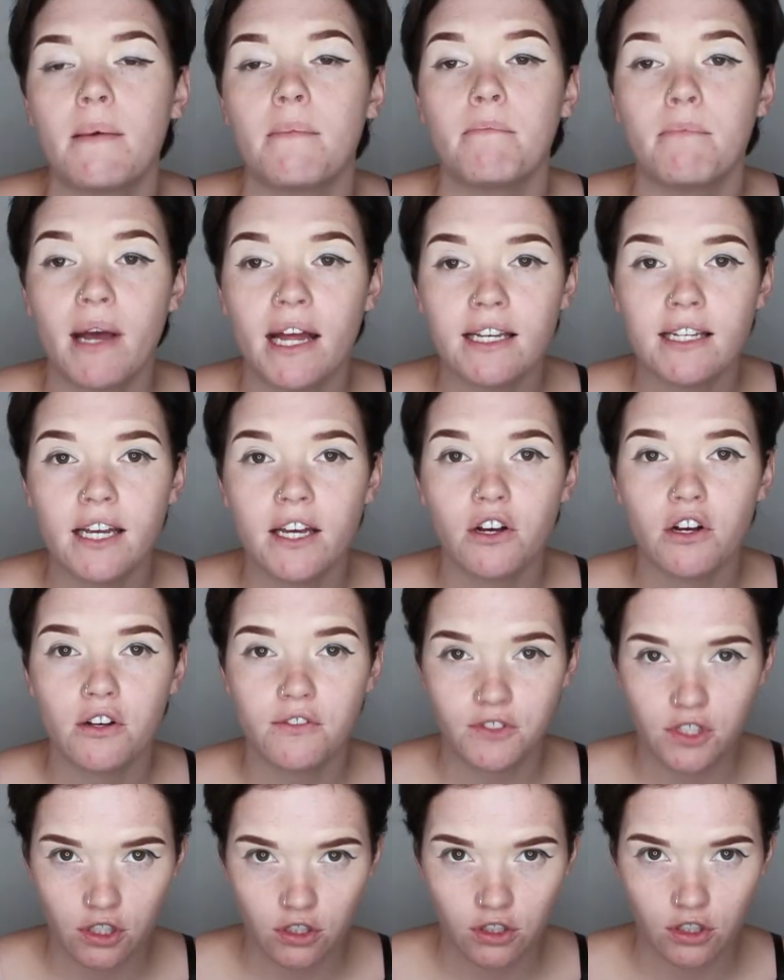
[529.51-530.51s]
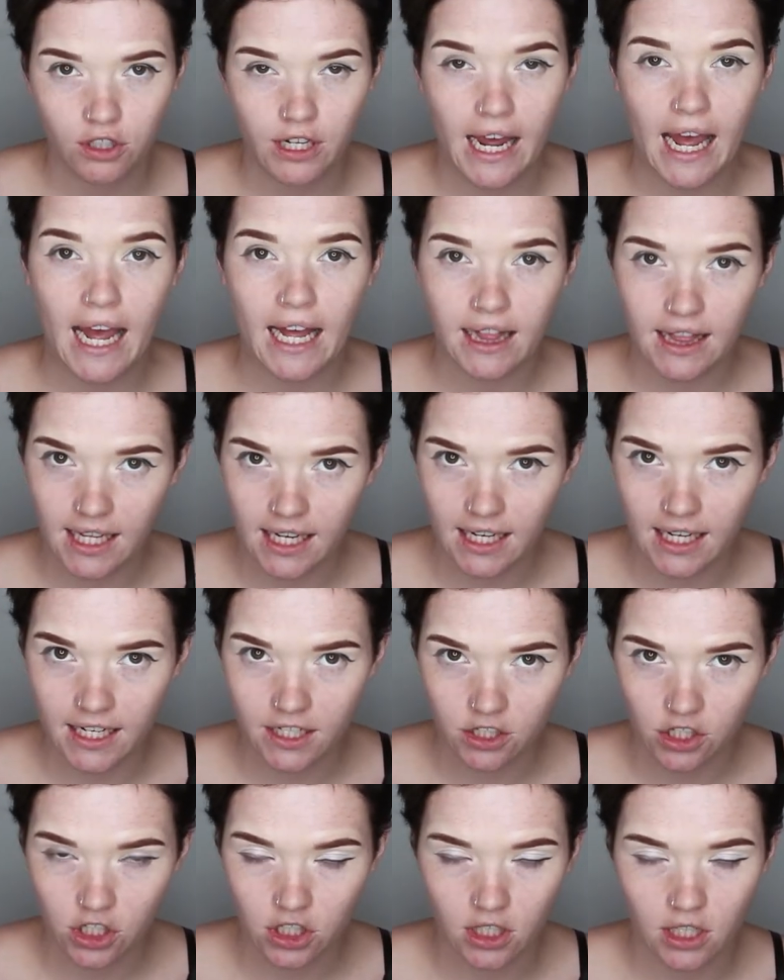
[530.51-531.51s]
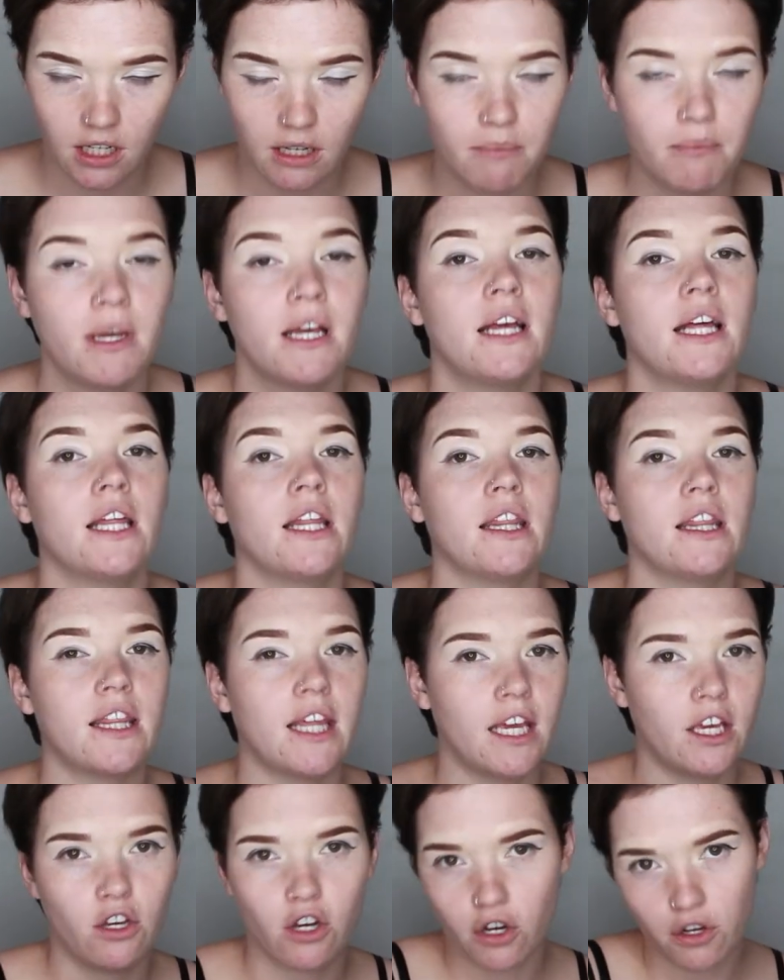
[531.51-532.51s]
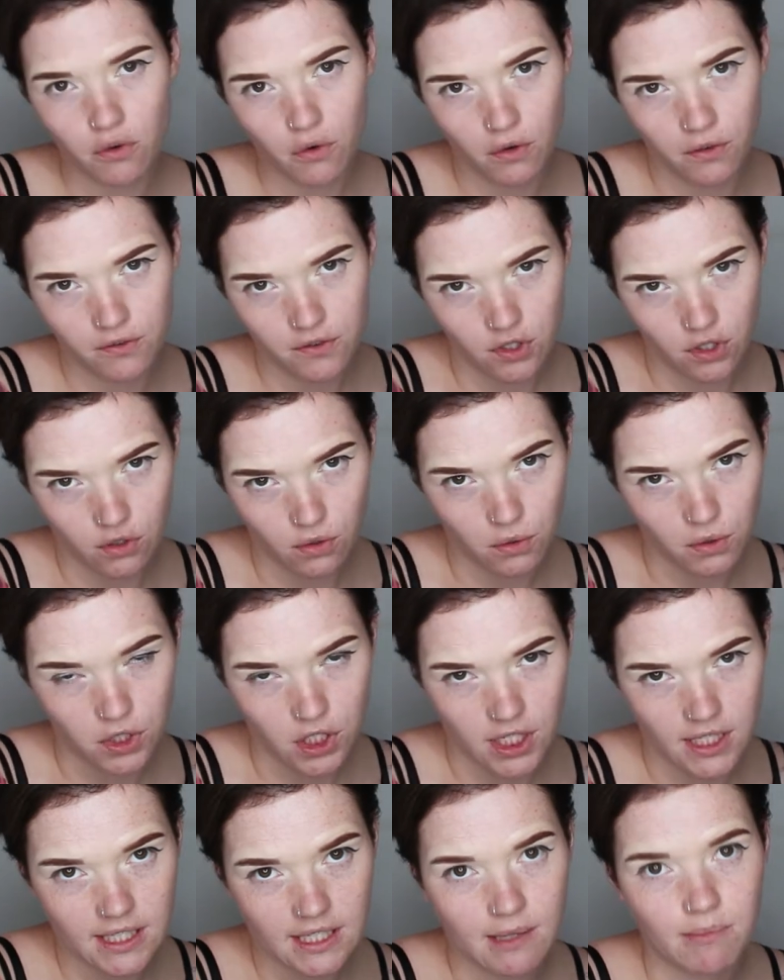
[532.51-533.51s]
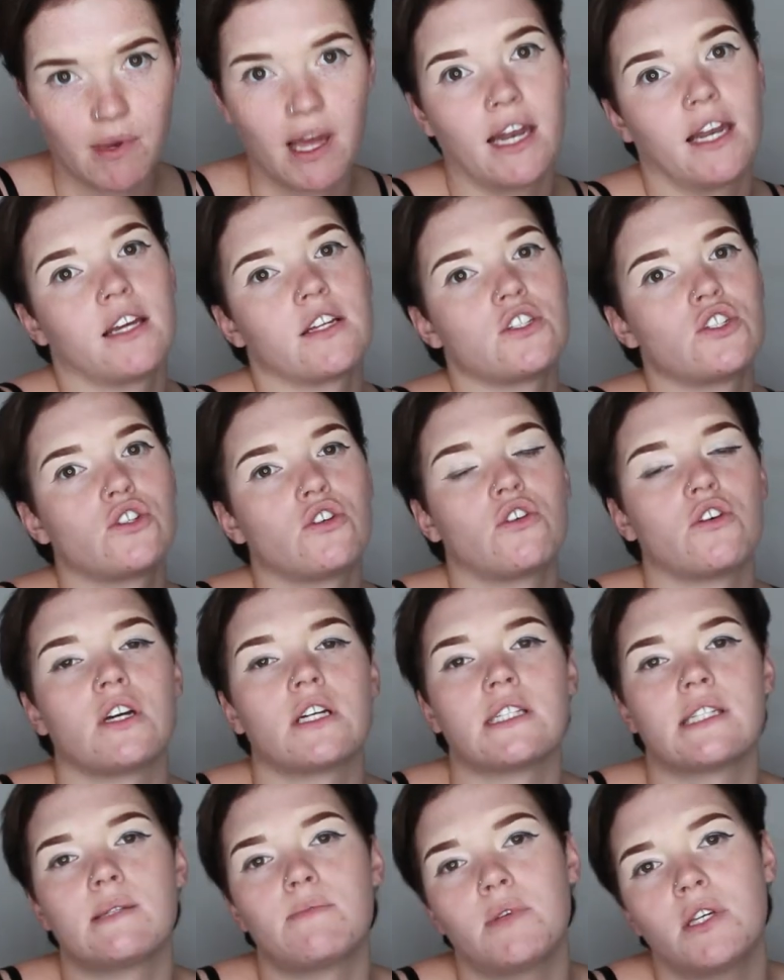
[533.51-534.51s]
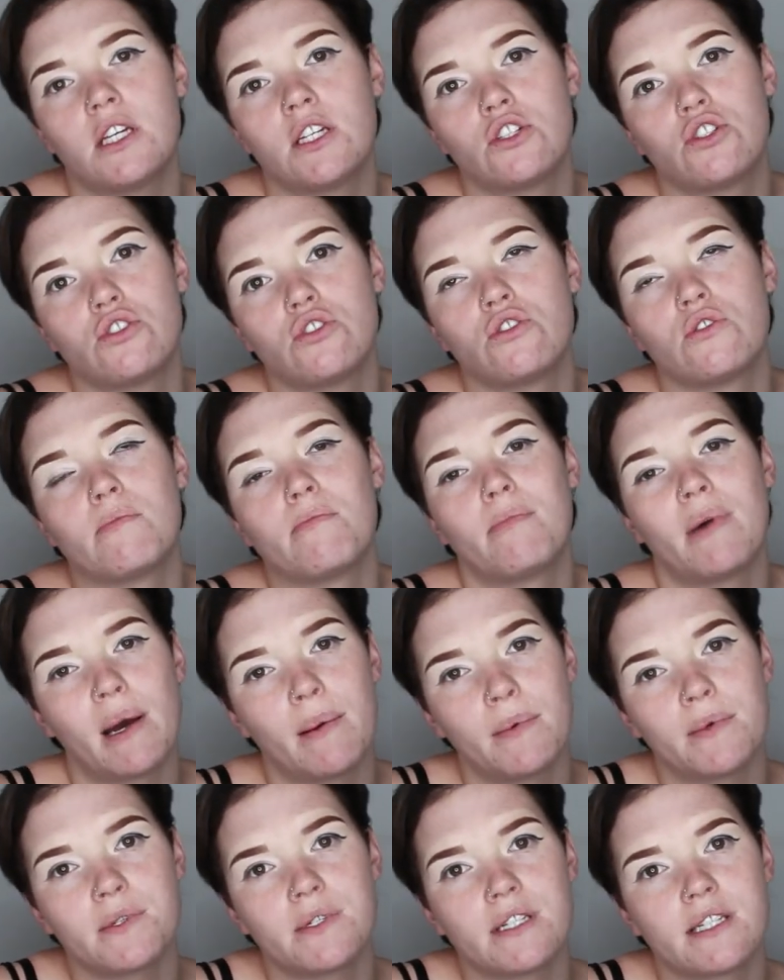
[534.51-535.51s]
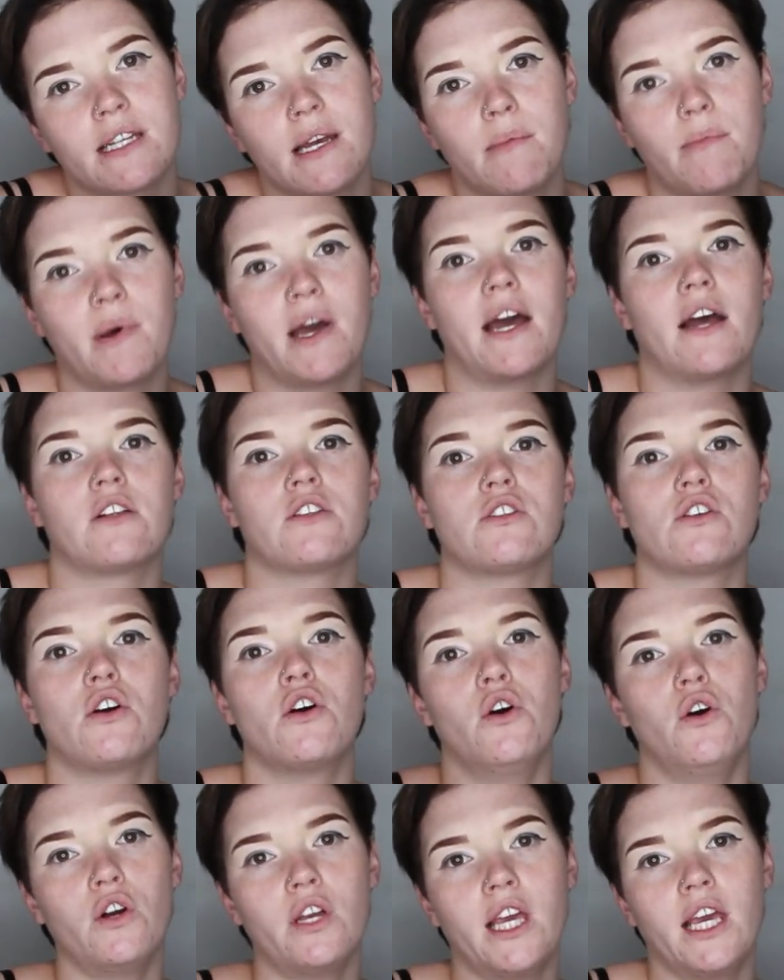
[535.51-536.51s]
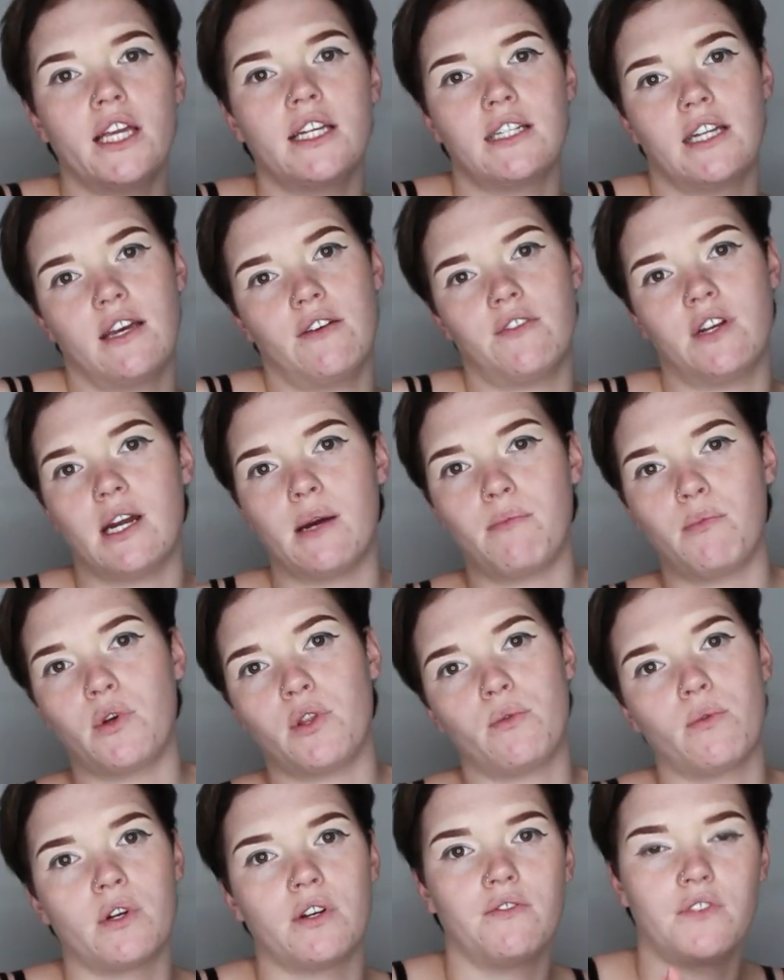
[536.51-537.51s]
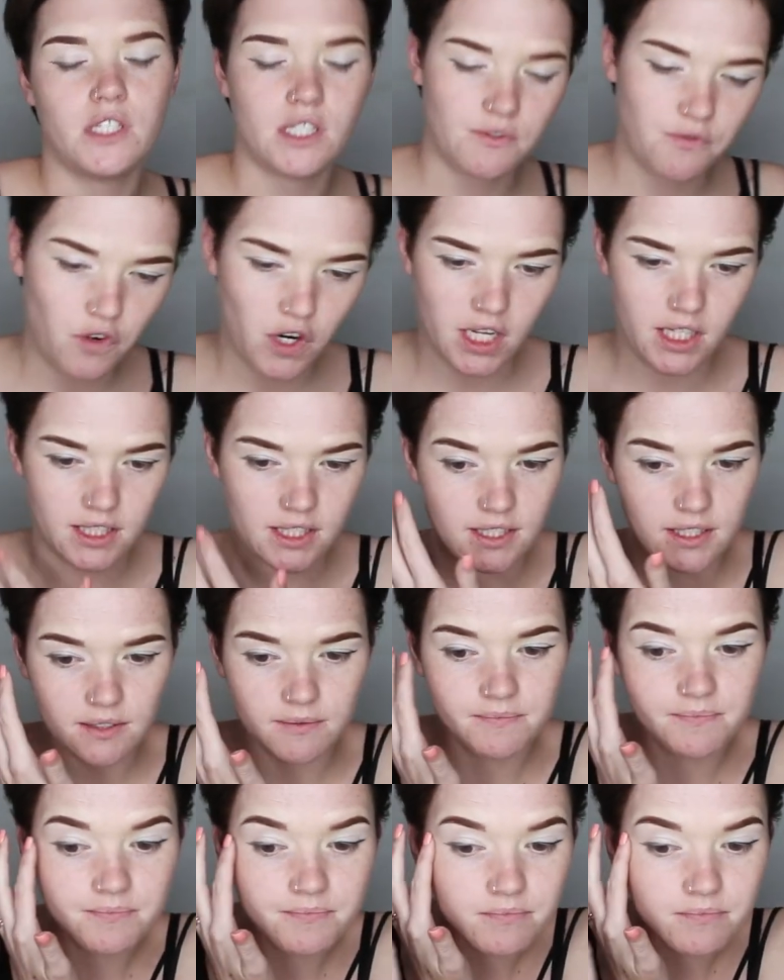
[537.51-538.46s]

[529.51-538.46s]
Monday afternoon at their lunchtime, they go off to Dorchester Manor to go and speak to Bubbles about hooking David up with one of his friends.